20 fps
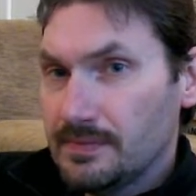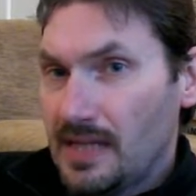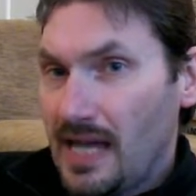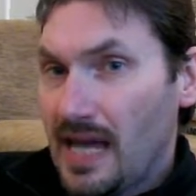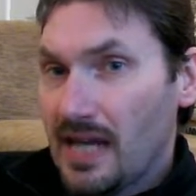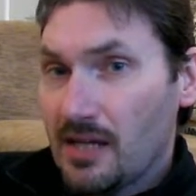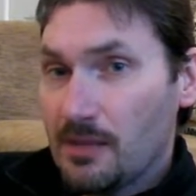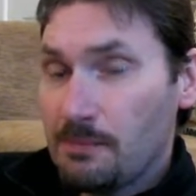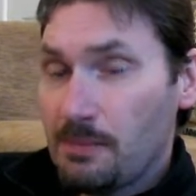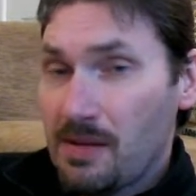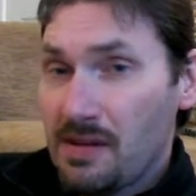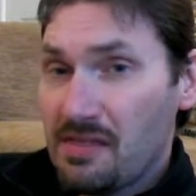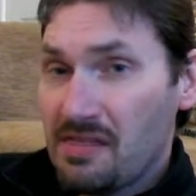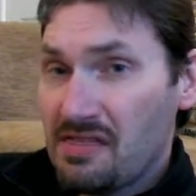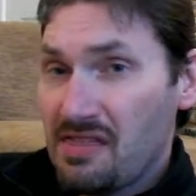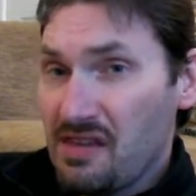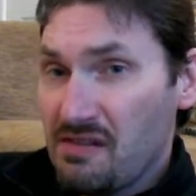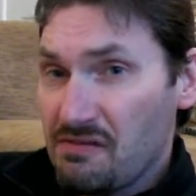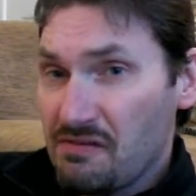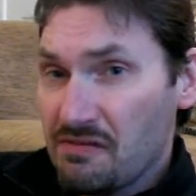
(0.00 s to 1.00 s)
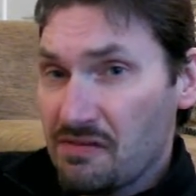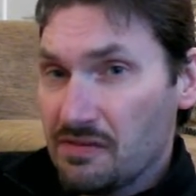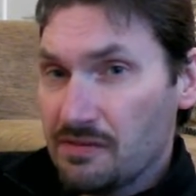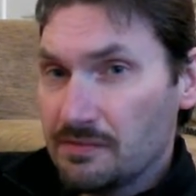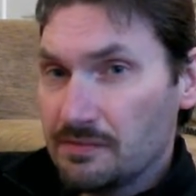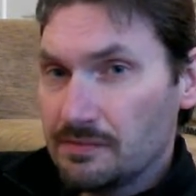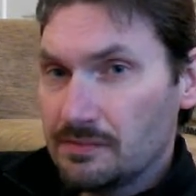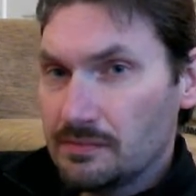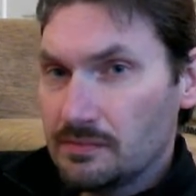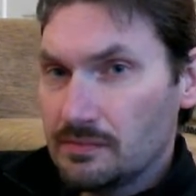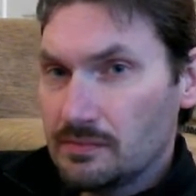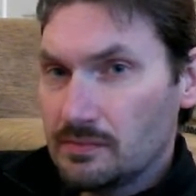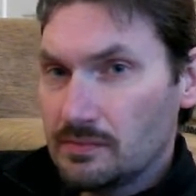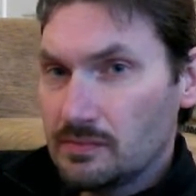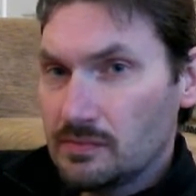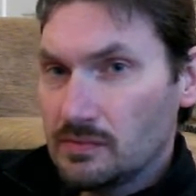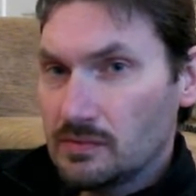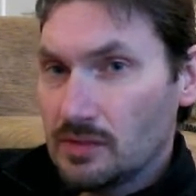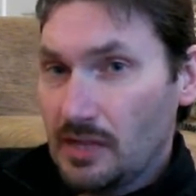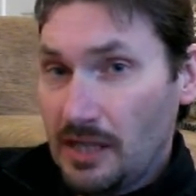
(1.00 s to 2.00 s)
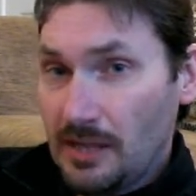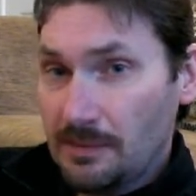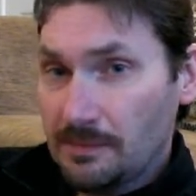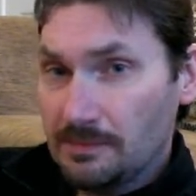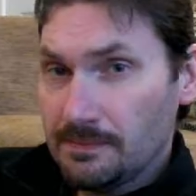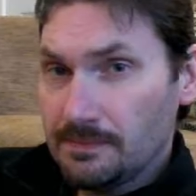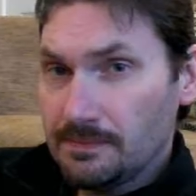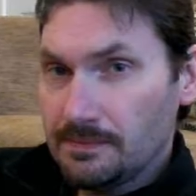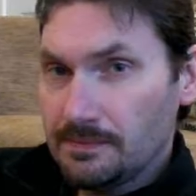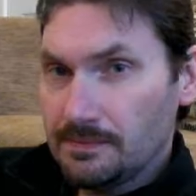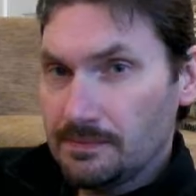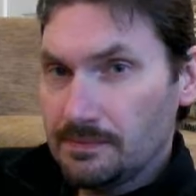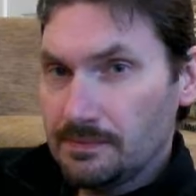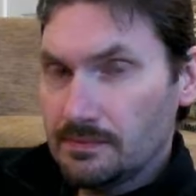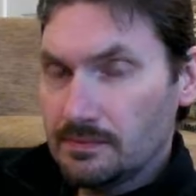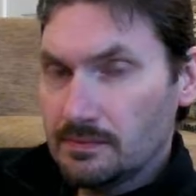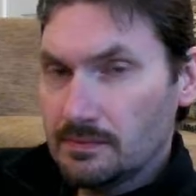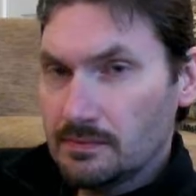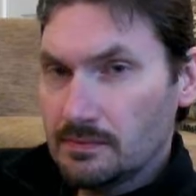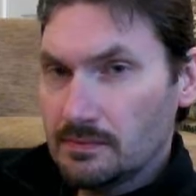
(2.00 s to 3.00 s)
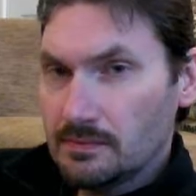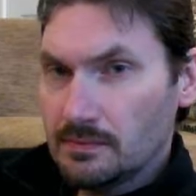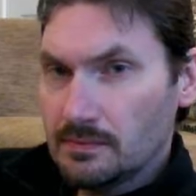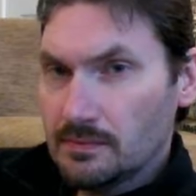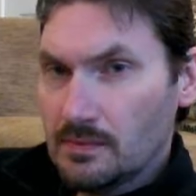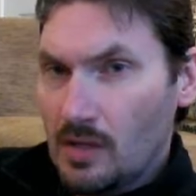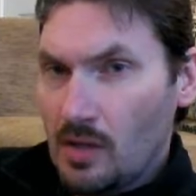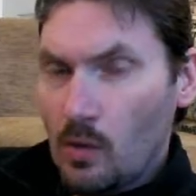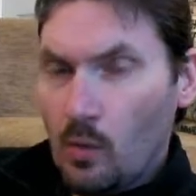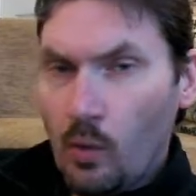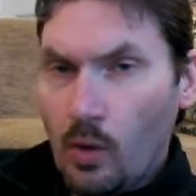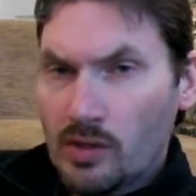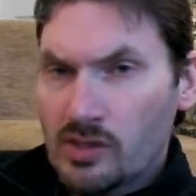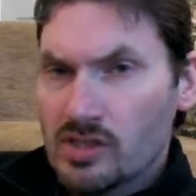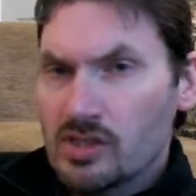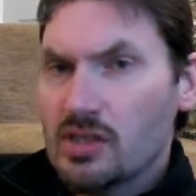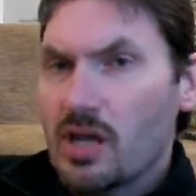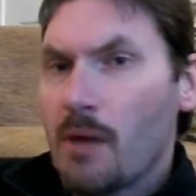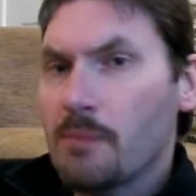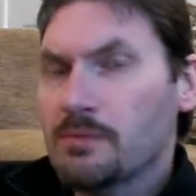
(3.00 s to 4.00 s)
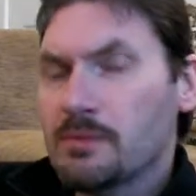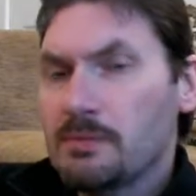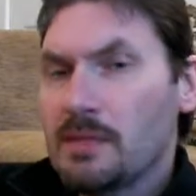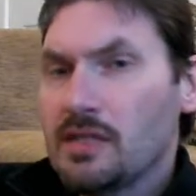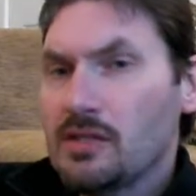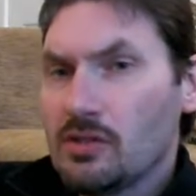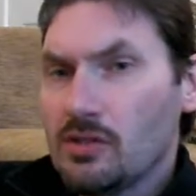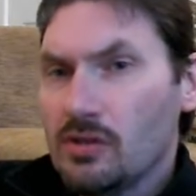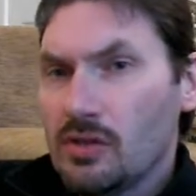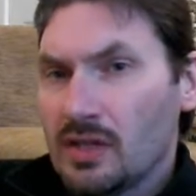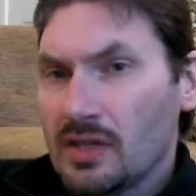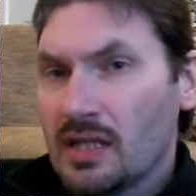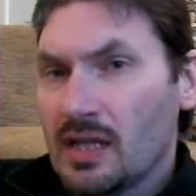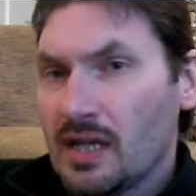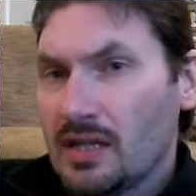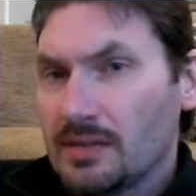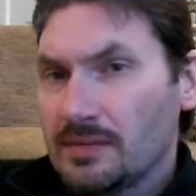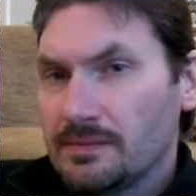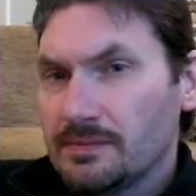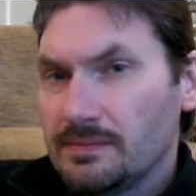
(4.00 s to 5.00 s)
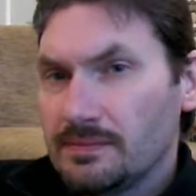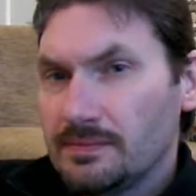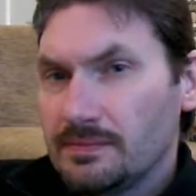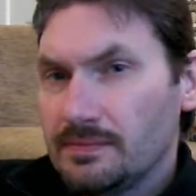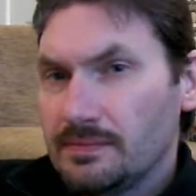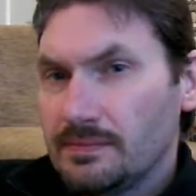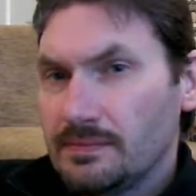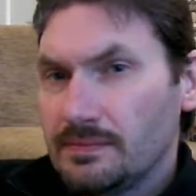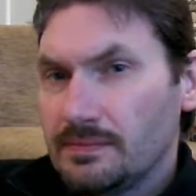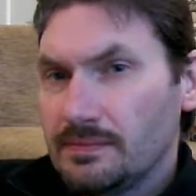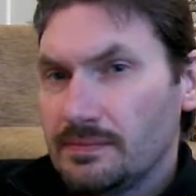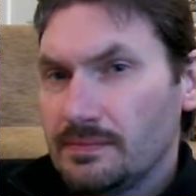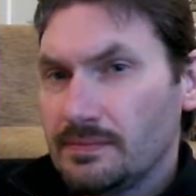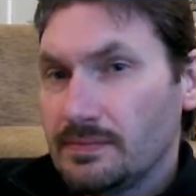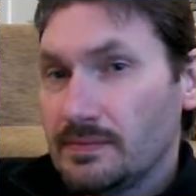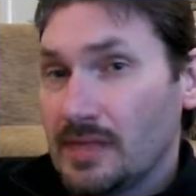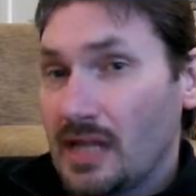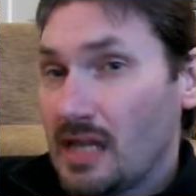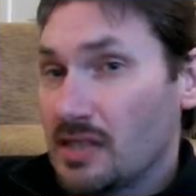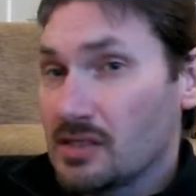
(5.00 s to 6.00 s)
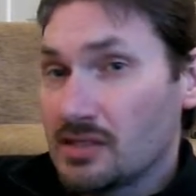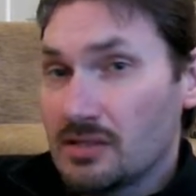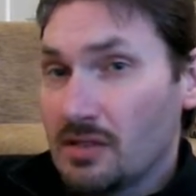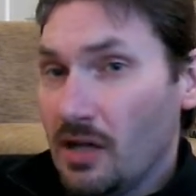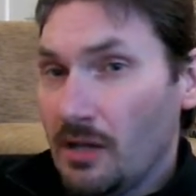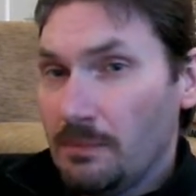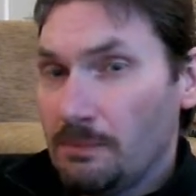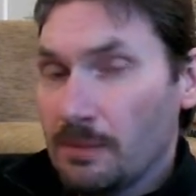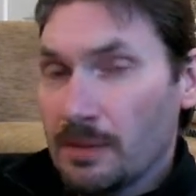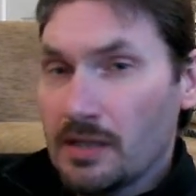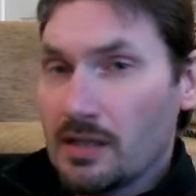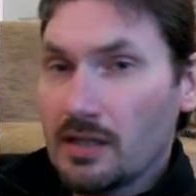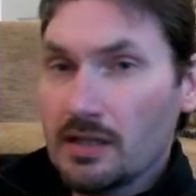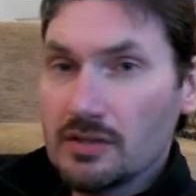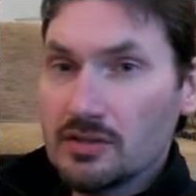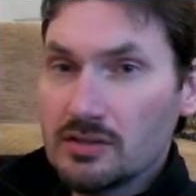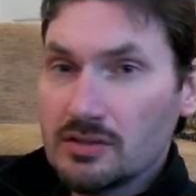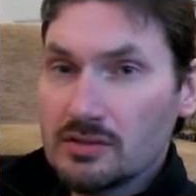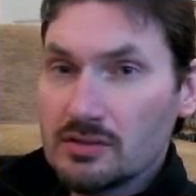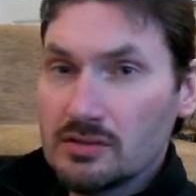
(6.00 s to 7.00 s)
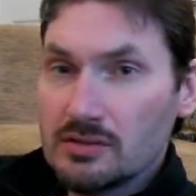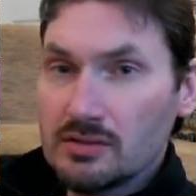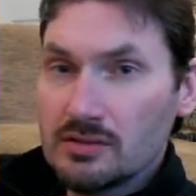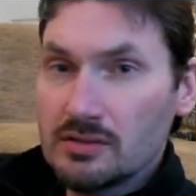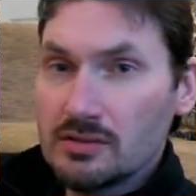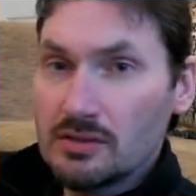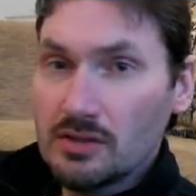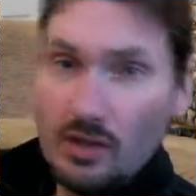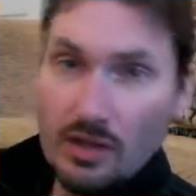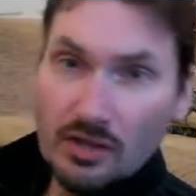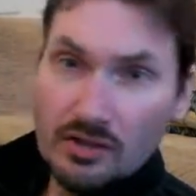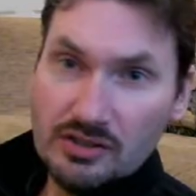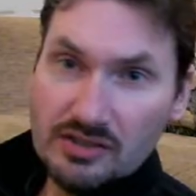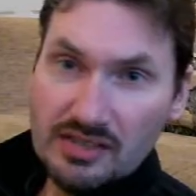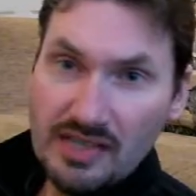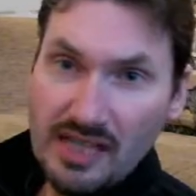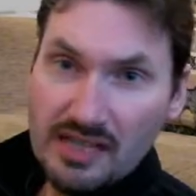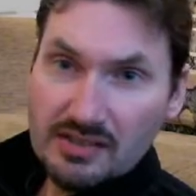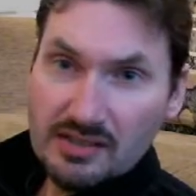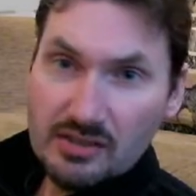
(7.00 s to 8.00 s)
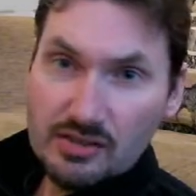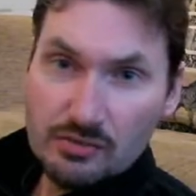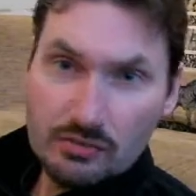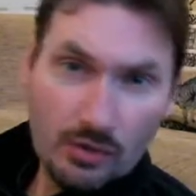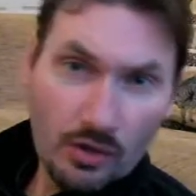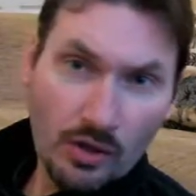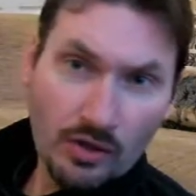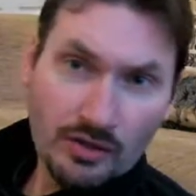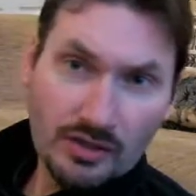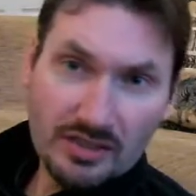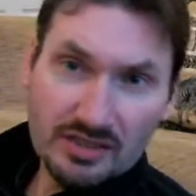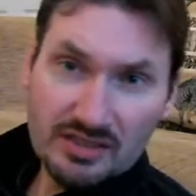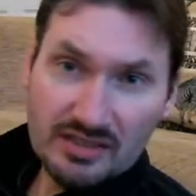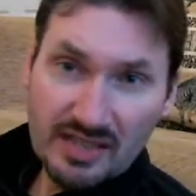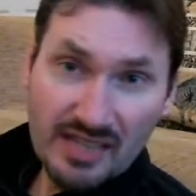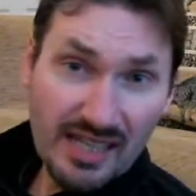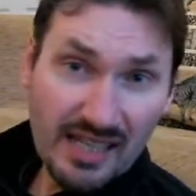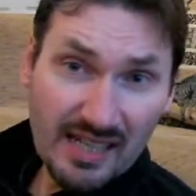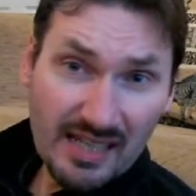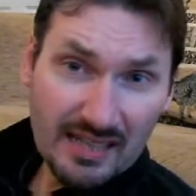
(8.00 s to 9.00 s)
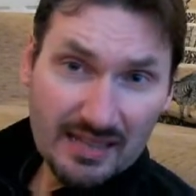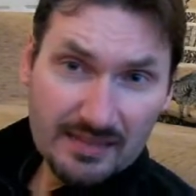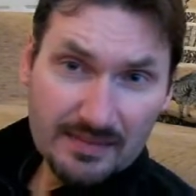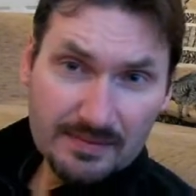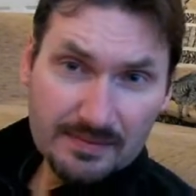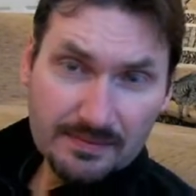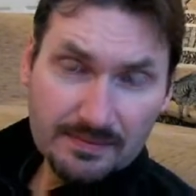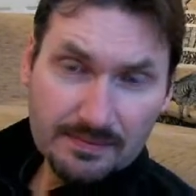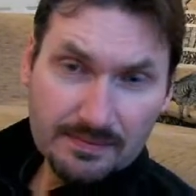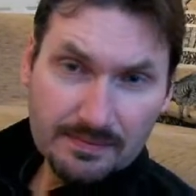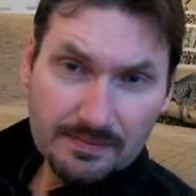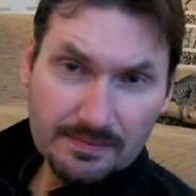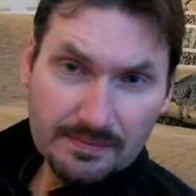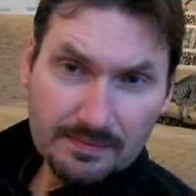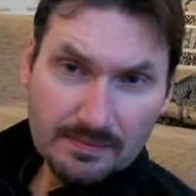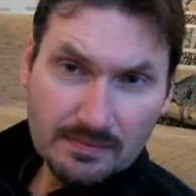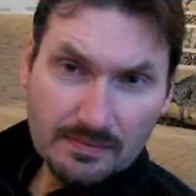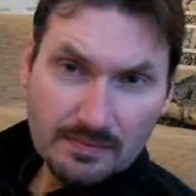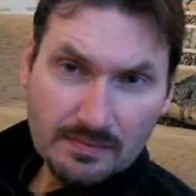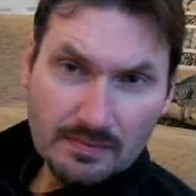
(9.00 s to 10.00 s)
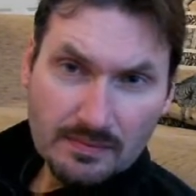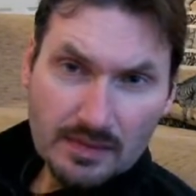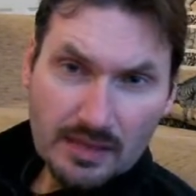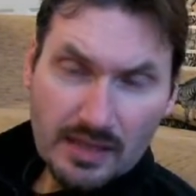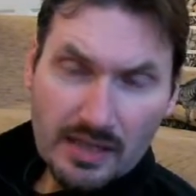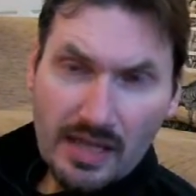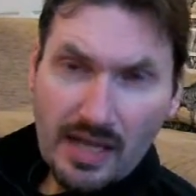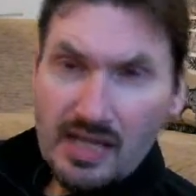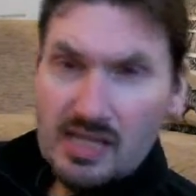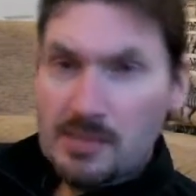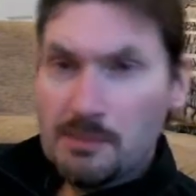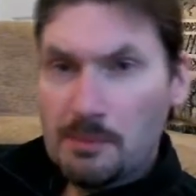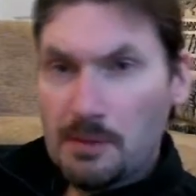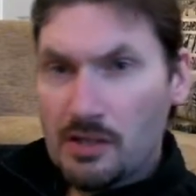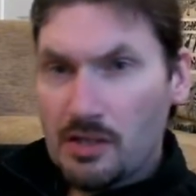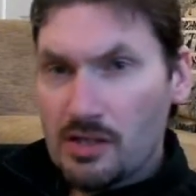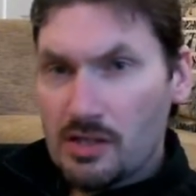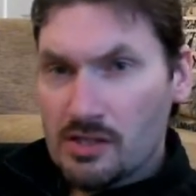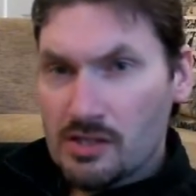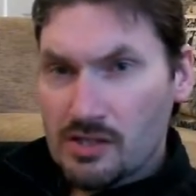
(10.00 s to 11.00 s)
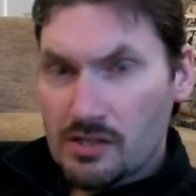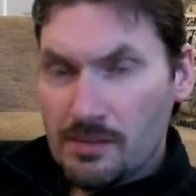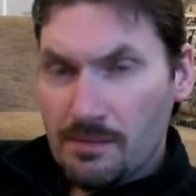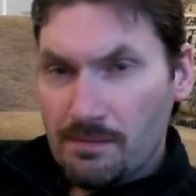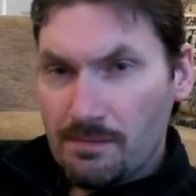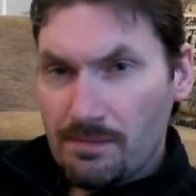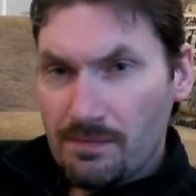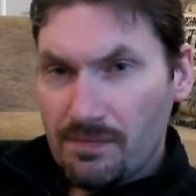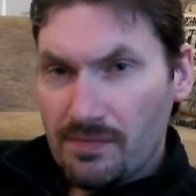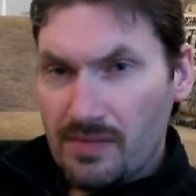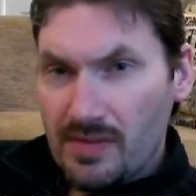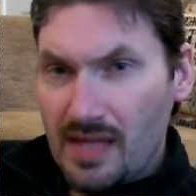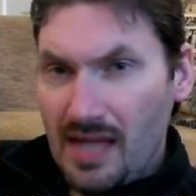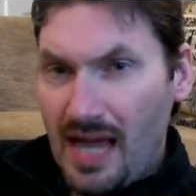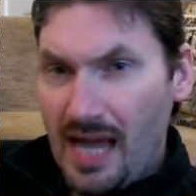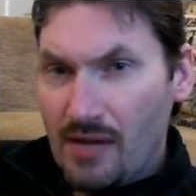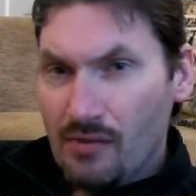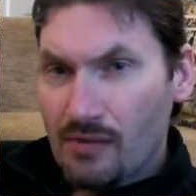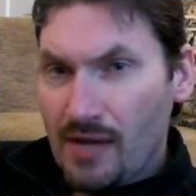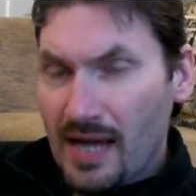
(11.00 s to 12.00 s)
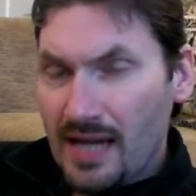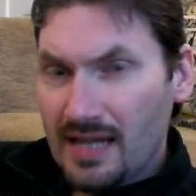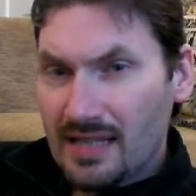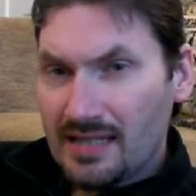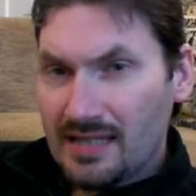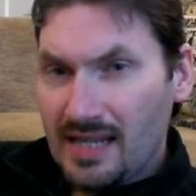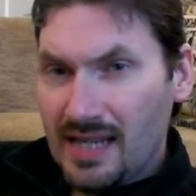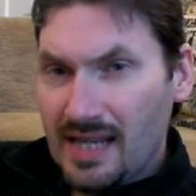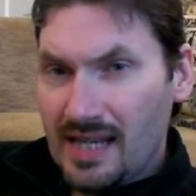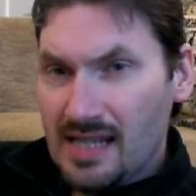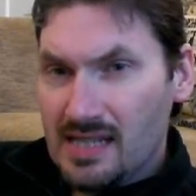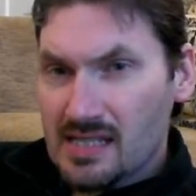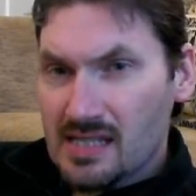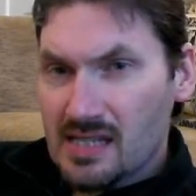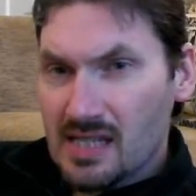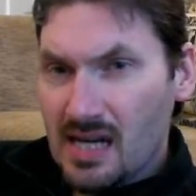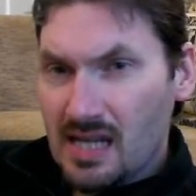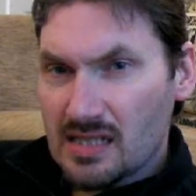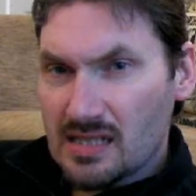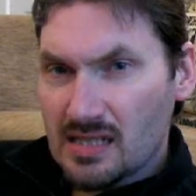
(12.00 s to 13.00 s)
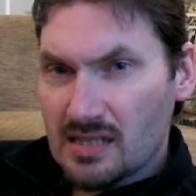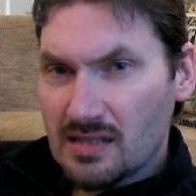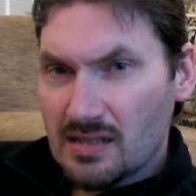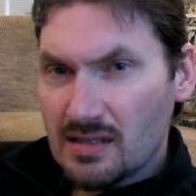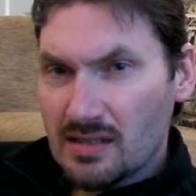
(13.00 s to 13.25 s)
I could be a thief, right? What stops me doing that? It's not because God says it's wrong to steal. It's because I recognize that